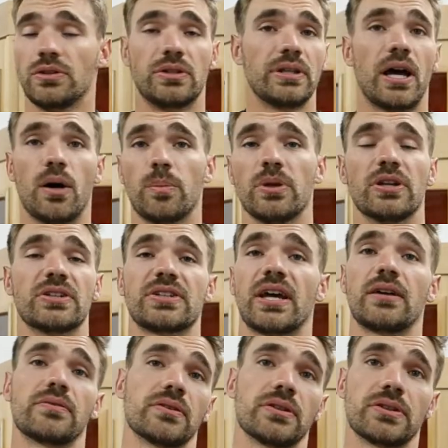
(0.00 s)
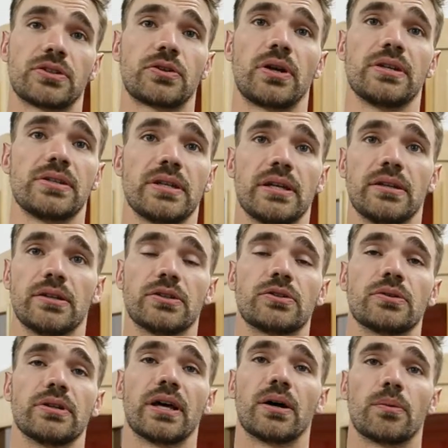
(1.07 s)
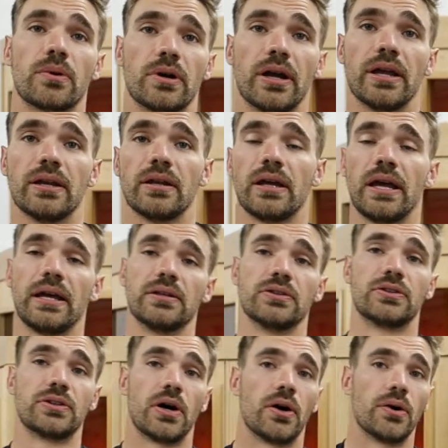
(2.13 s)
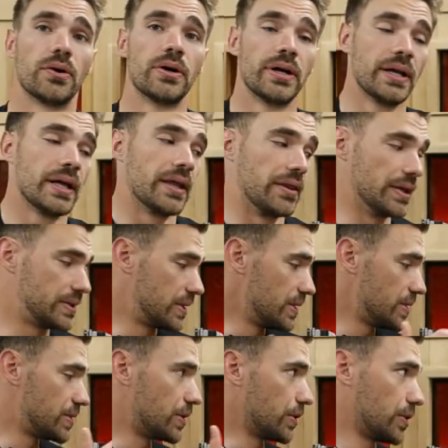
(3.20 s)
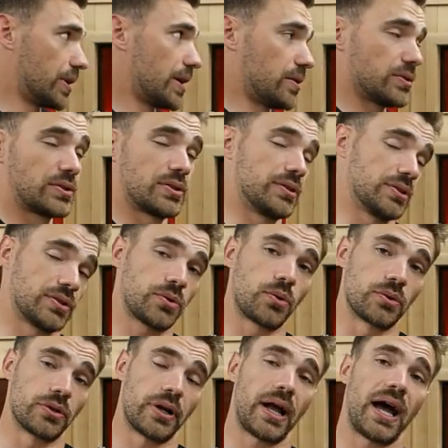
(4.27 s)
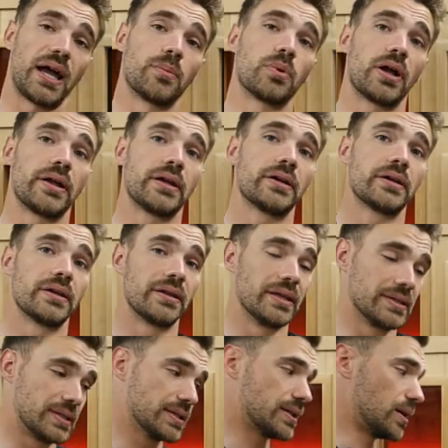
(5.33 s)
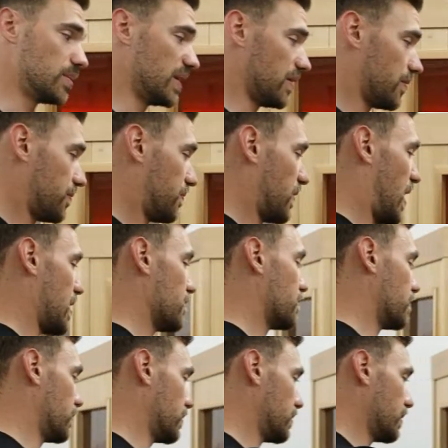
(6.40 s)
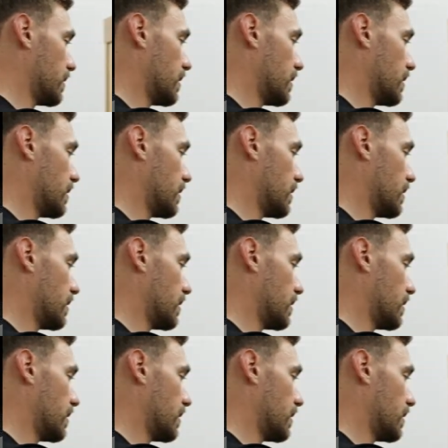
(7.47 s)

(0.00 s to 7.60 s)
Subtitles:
help you decipher this crazy industry that we're in. And so this is the Good Health Saunas Corner Hybrid. This is going to be a 5 foot